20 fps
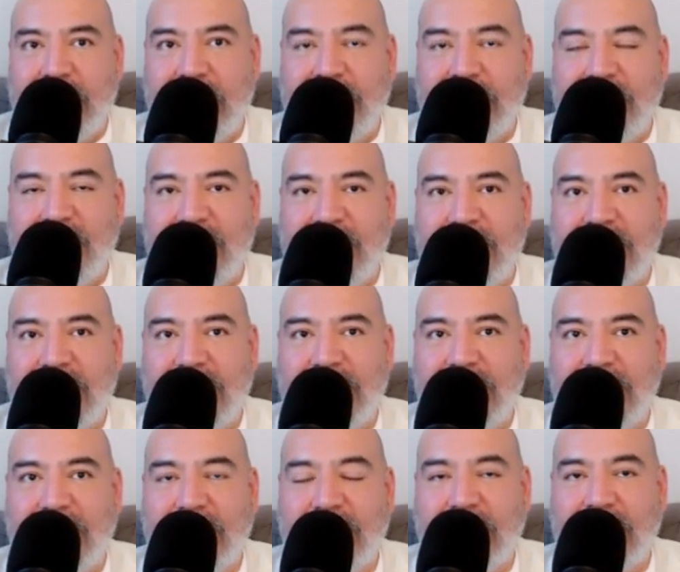
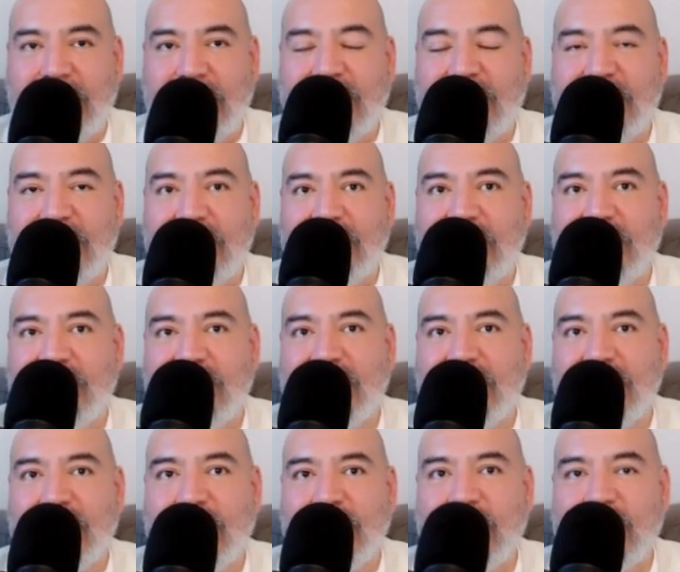
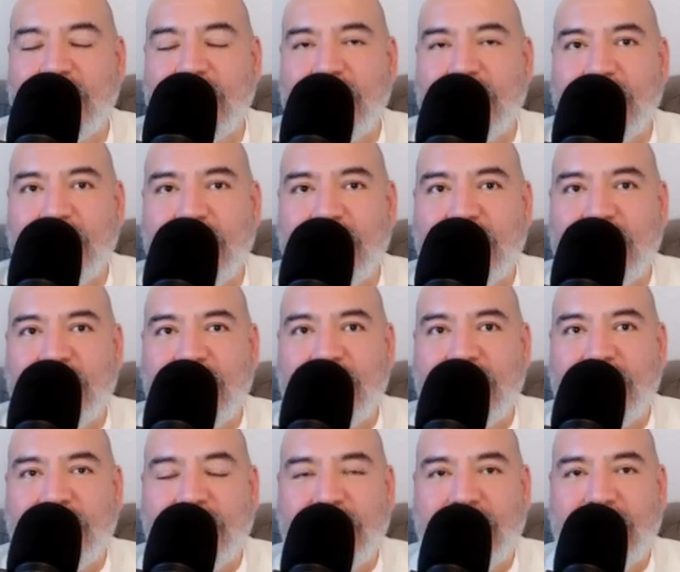
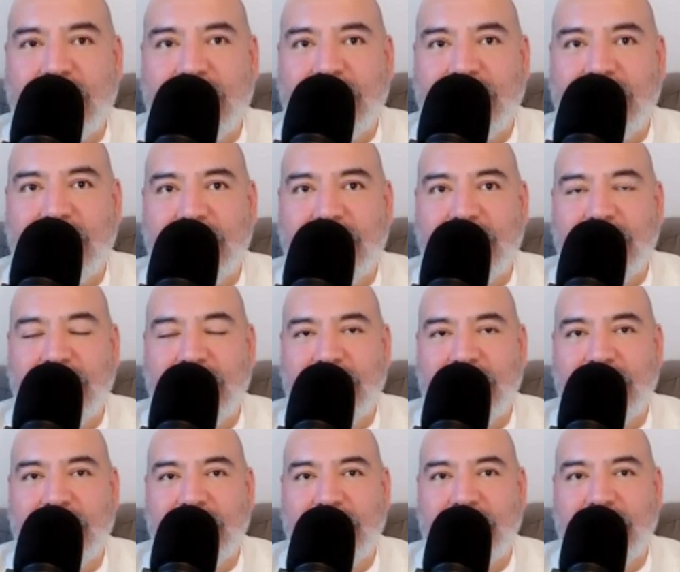
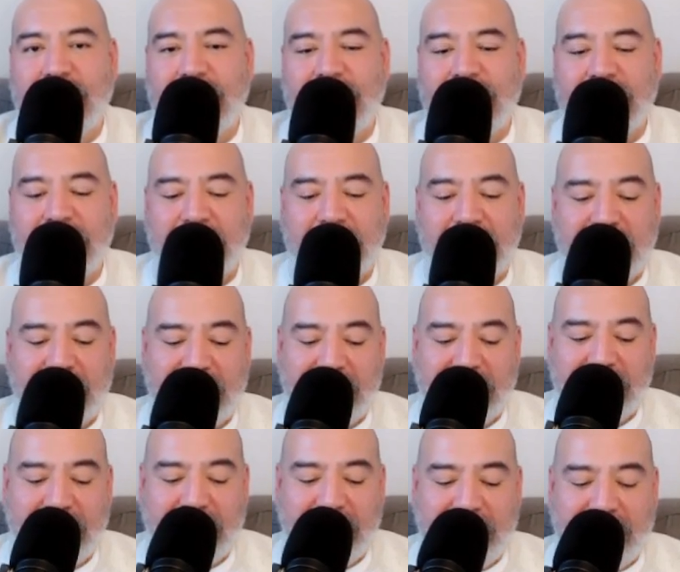
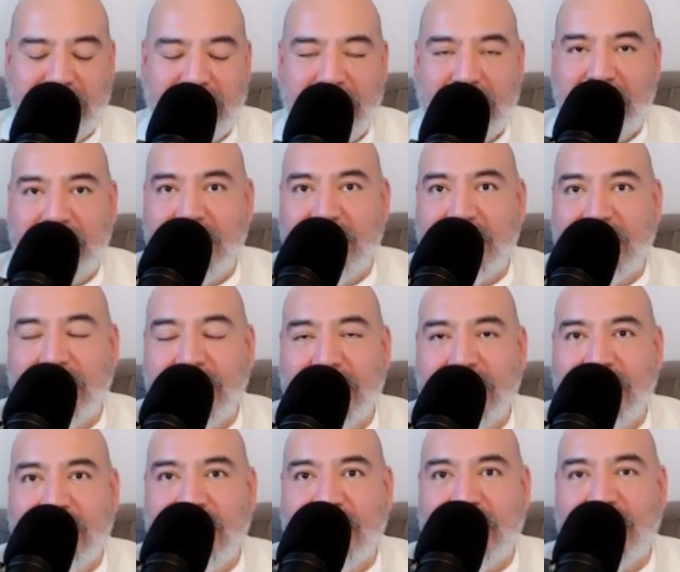
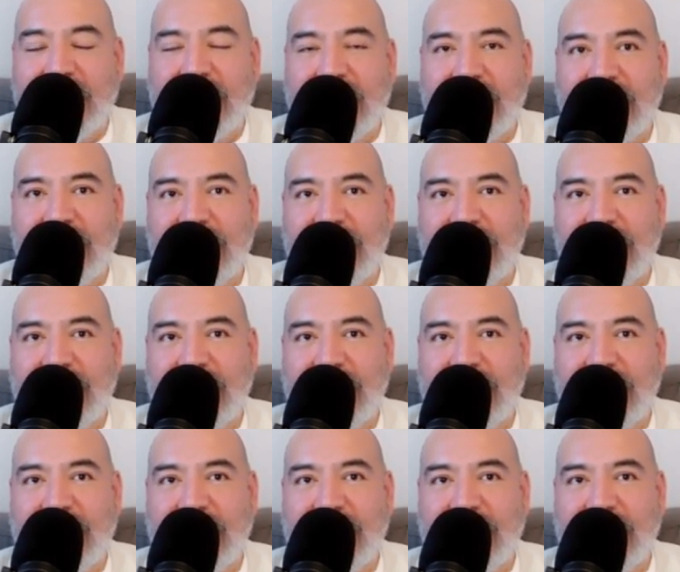(silent)